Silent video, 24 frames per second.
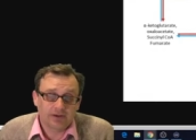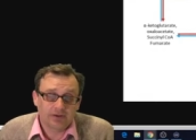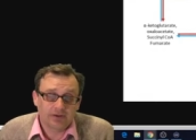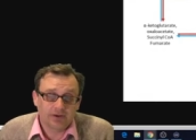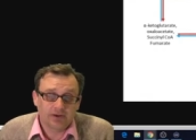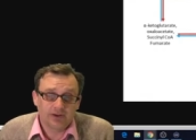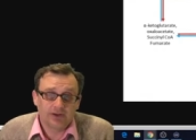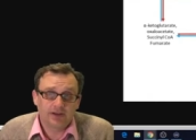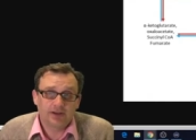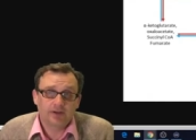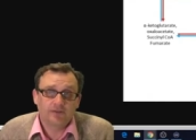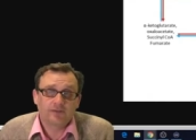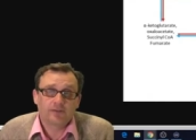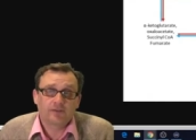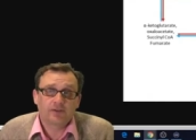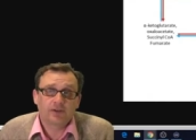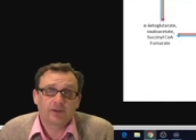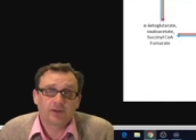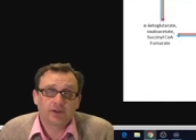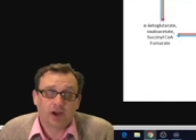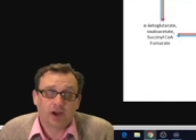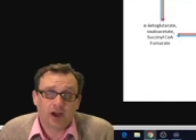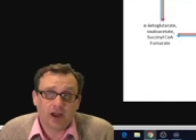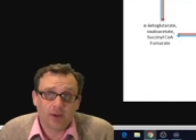right? So, a
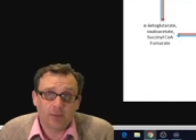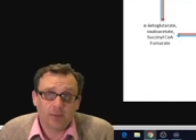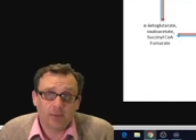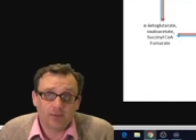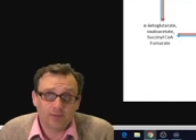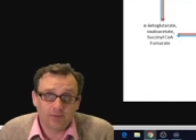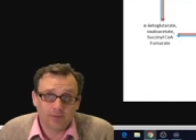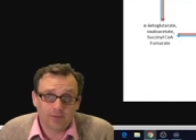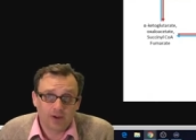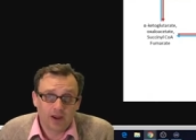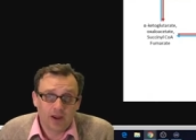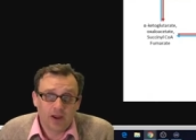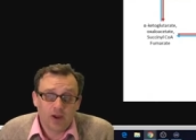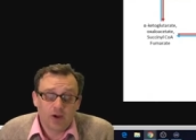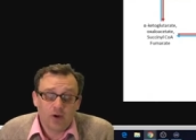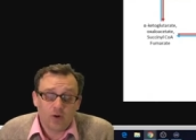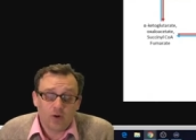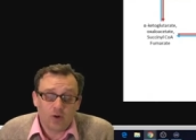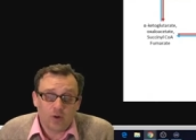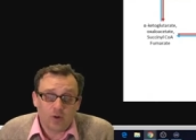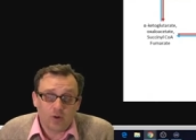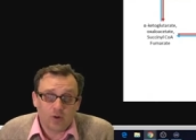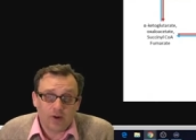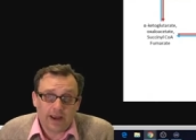different type of
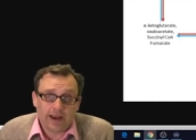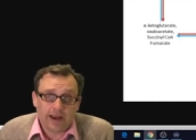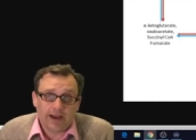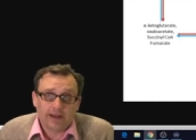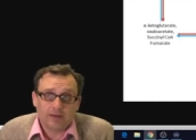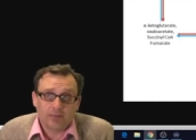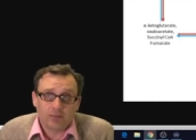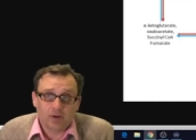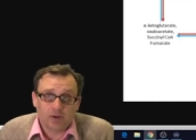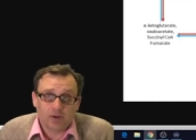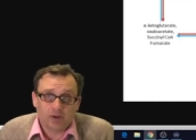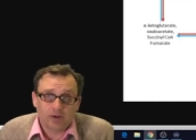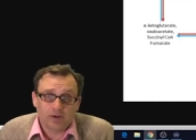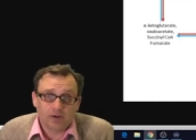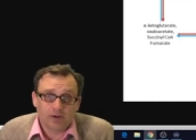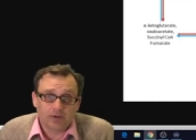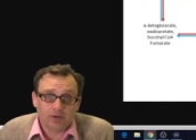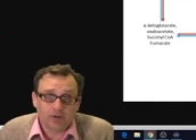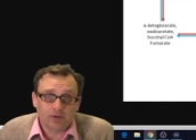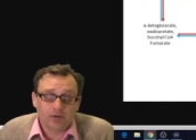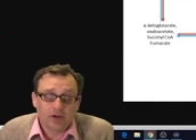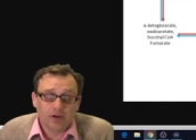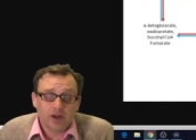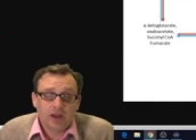organic
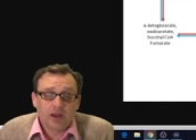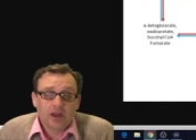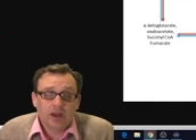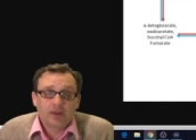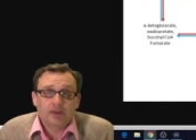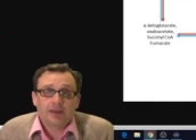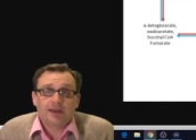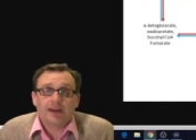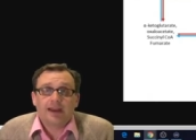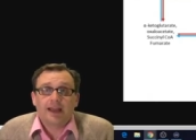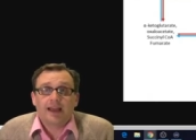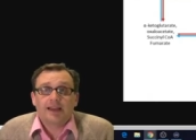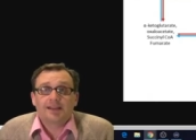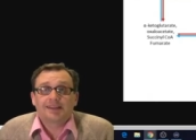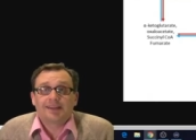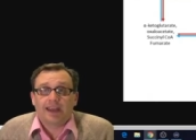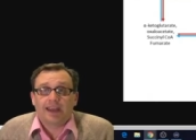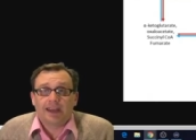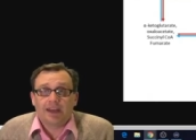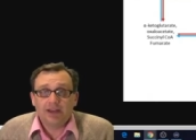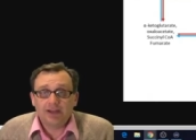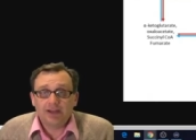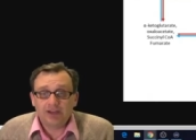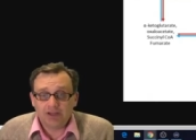molecule
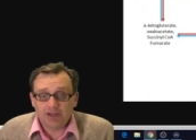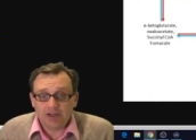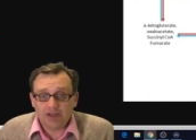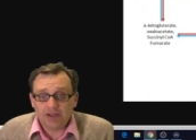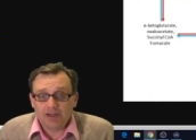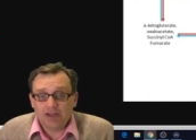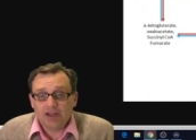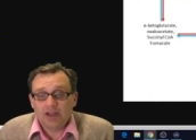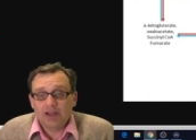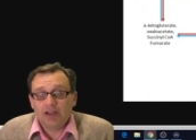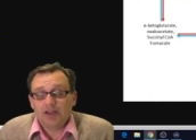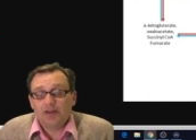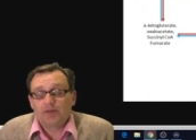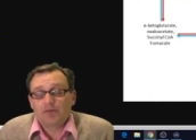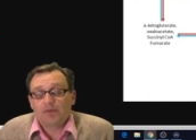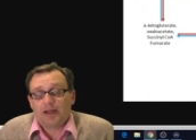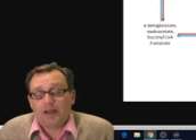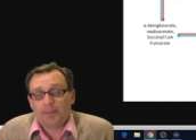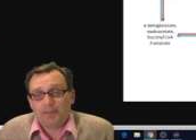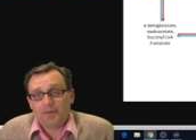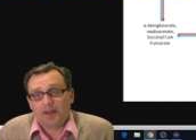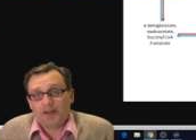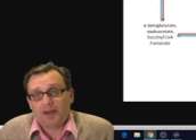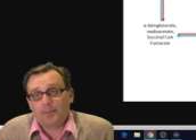that has energy
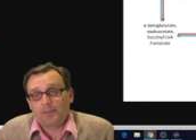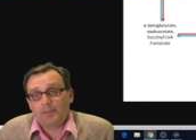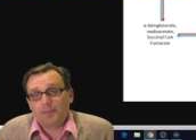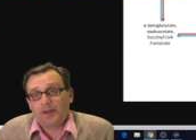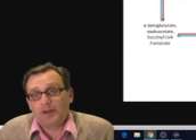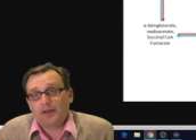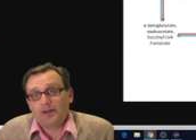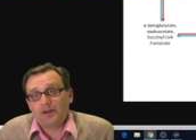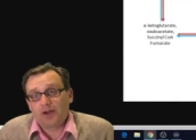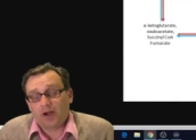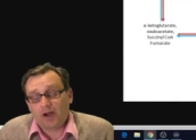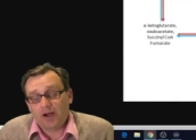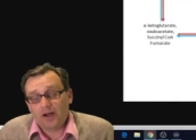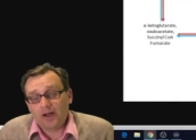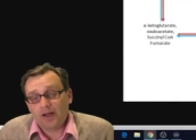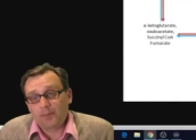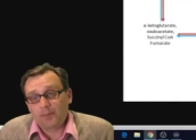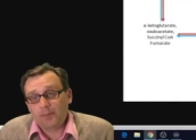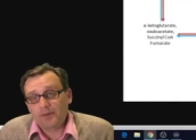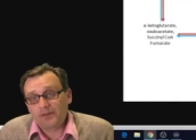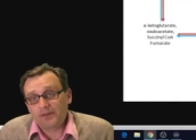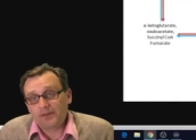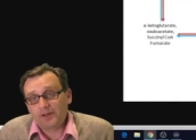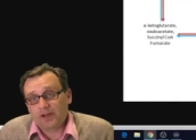wrapped up and
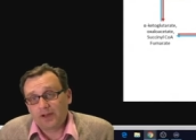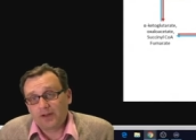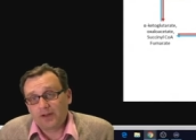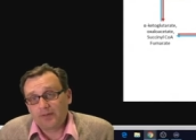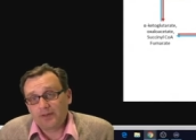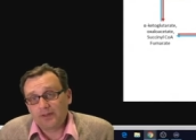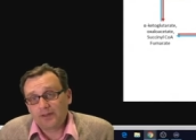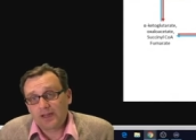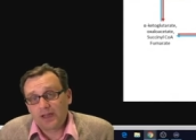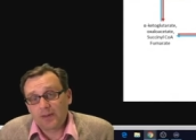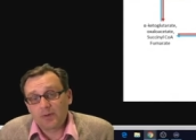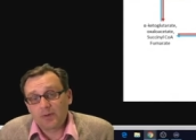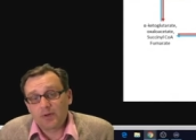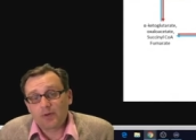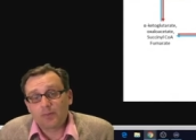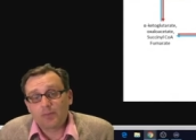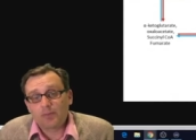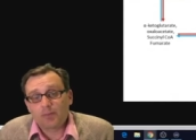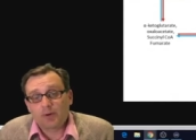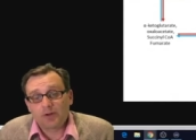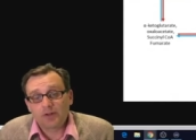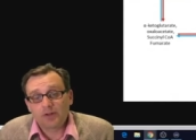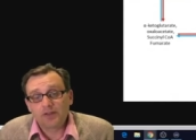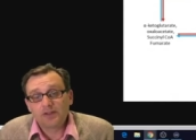tied up inside of its
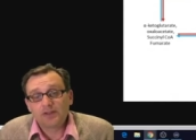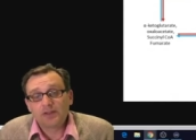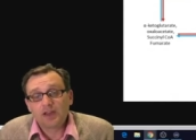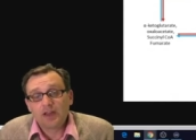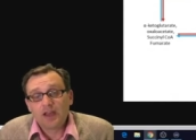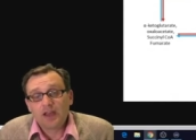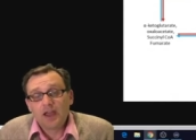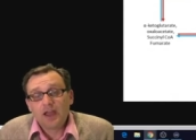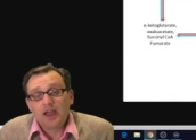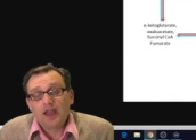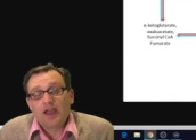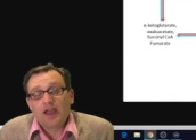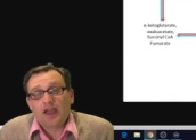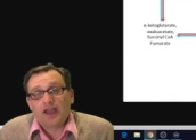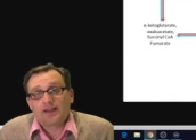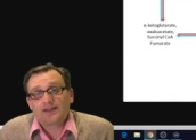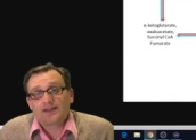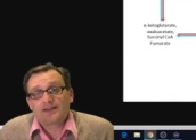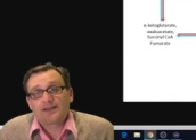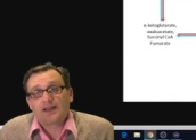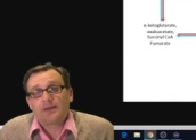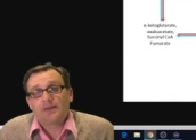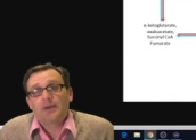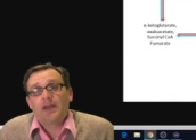chemical bonds,
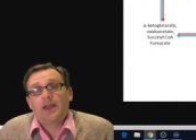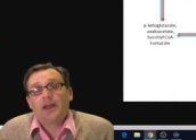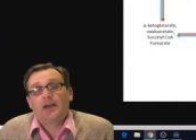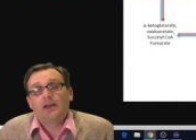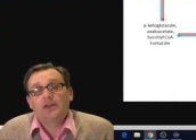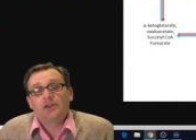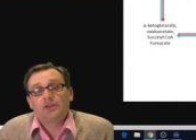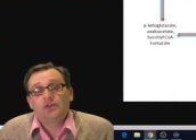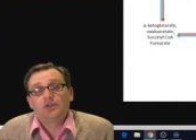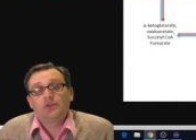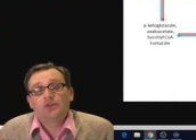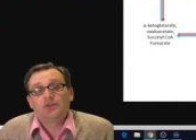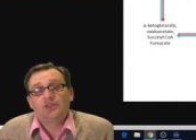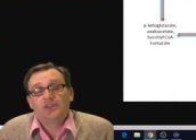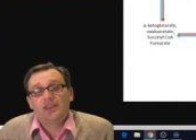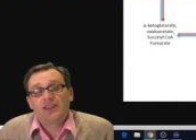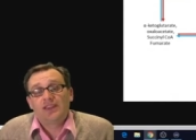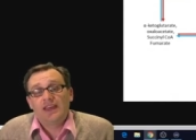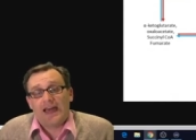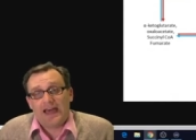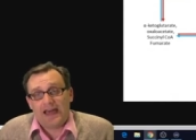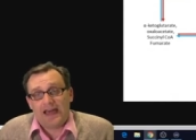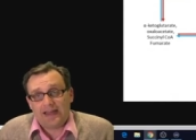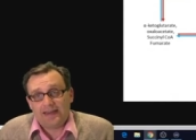and somehow
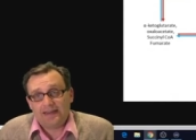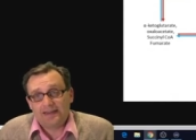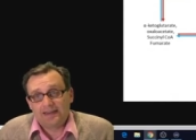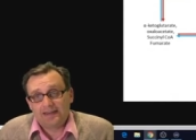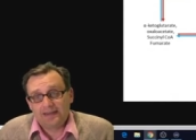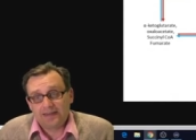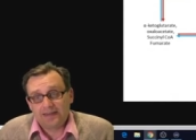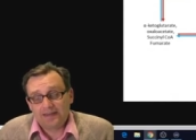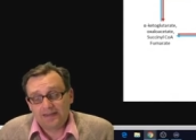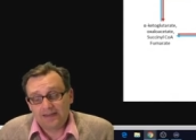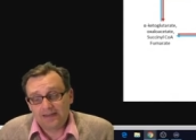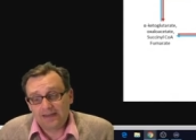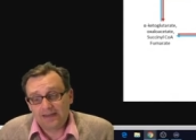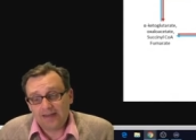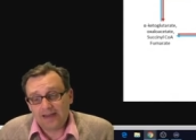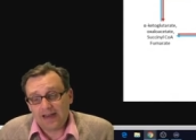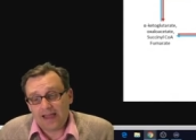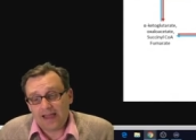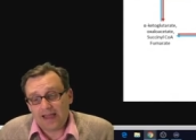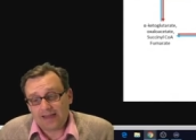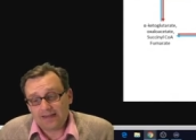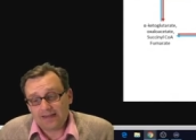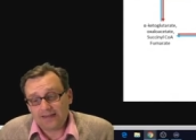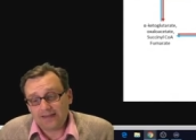use that
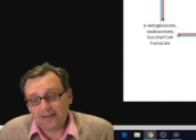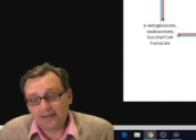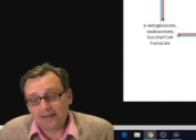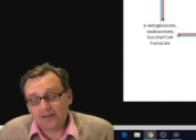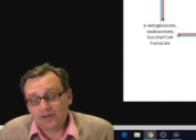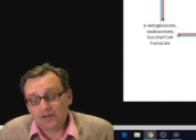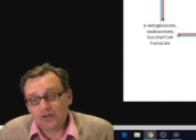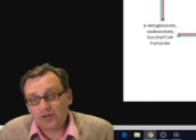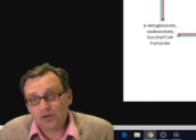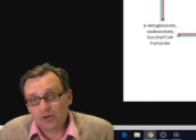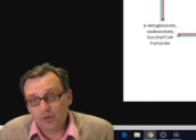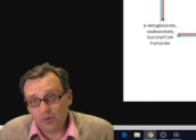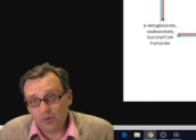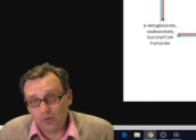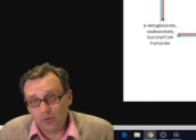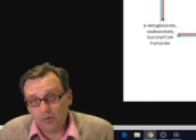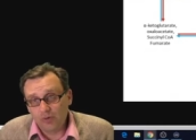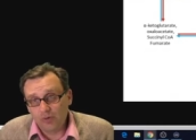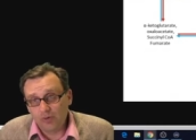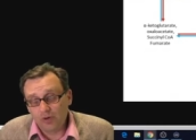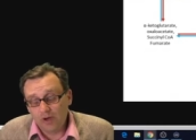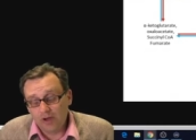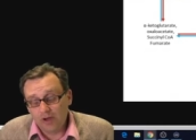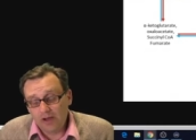to get access
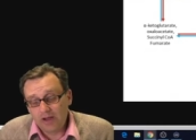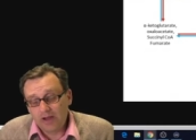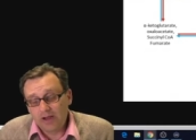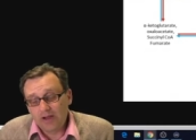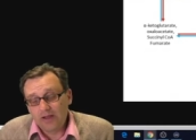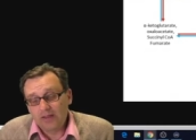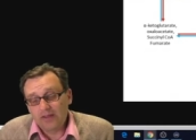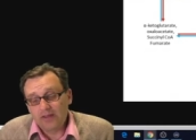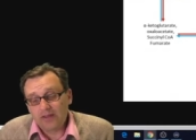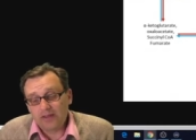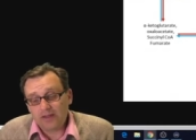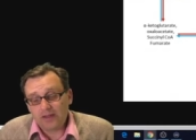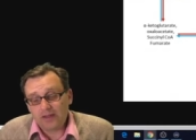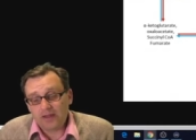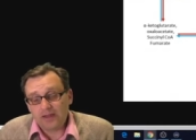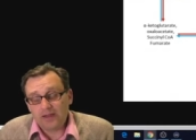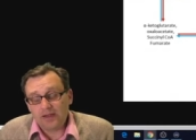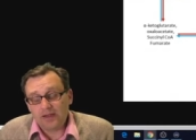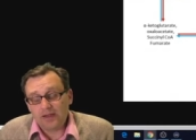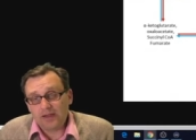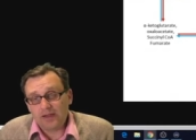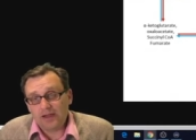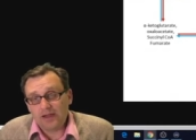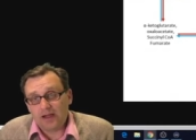to
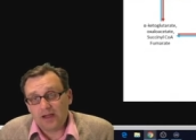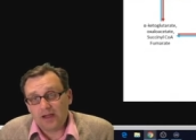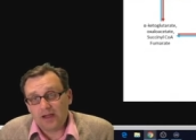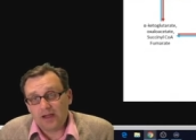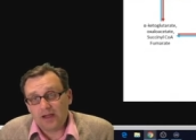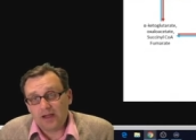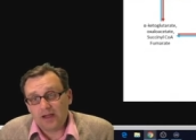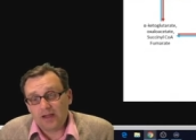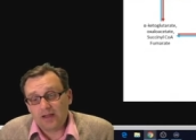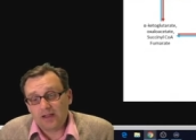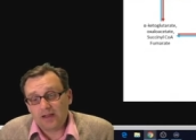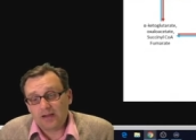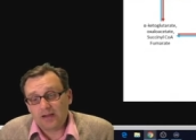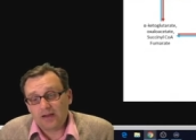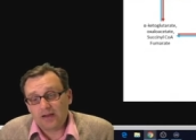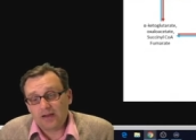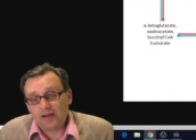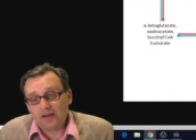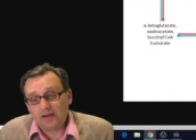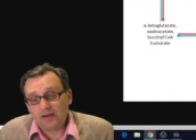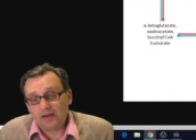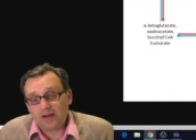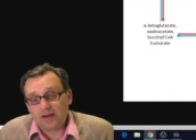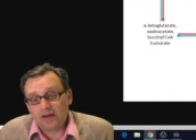the
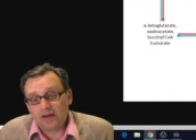uh,